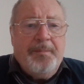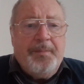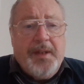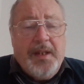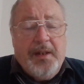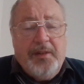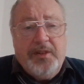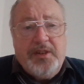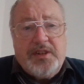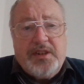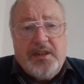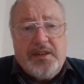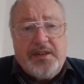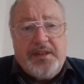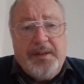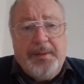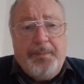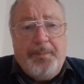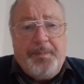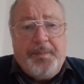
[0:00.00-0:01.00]
Now he got
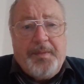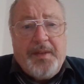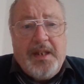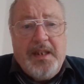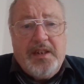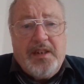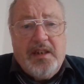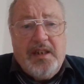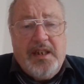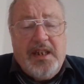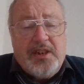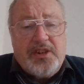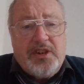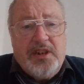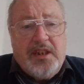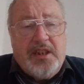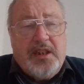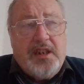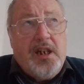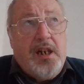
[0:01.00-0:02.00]

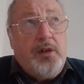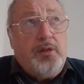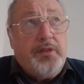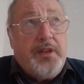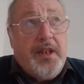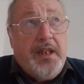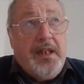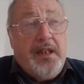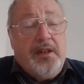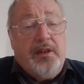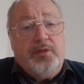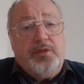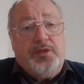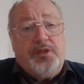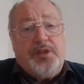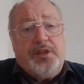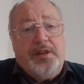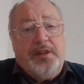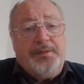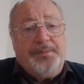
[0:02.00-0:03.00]
Ashley Cole there,
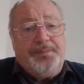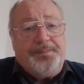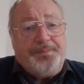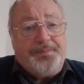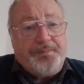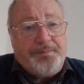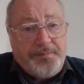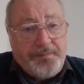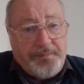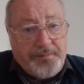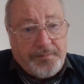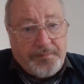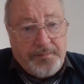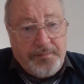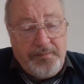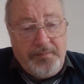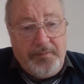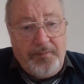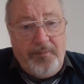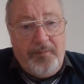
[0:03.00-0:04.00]
who's,
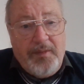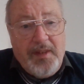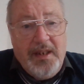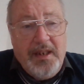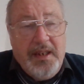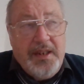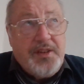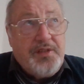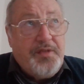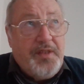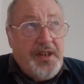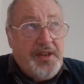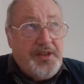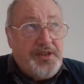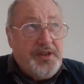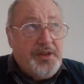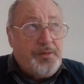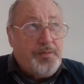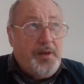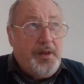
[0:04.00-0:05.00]
let's
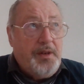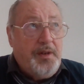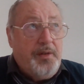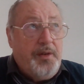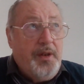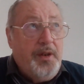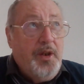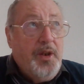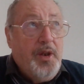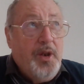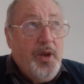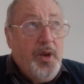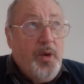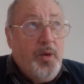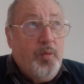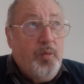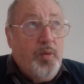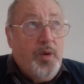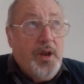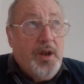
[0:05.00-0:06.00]
face it, one of the
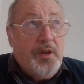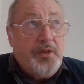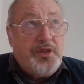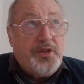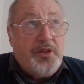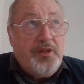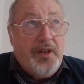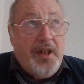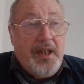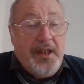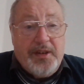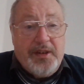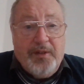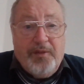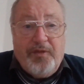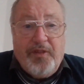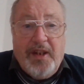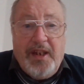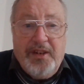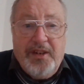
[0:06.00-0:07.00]
world's great
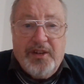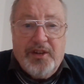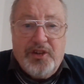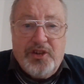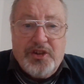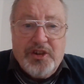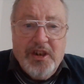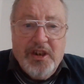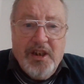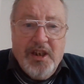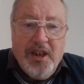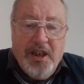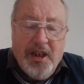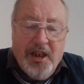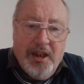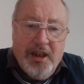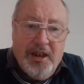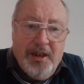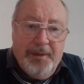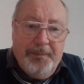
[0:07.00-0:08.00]
defenders,
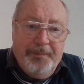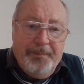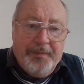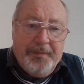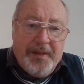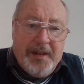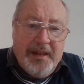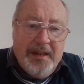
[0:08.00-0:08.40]
and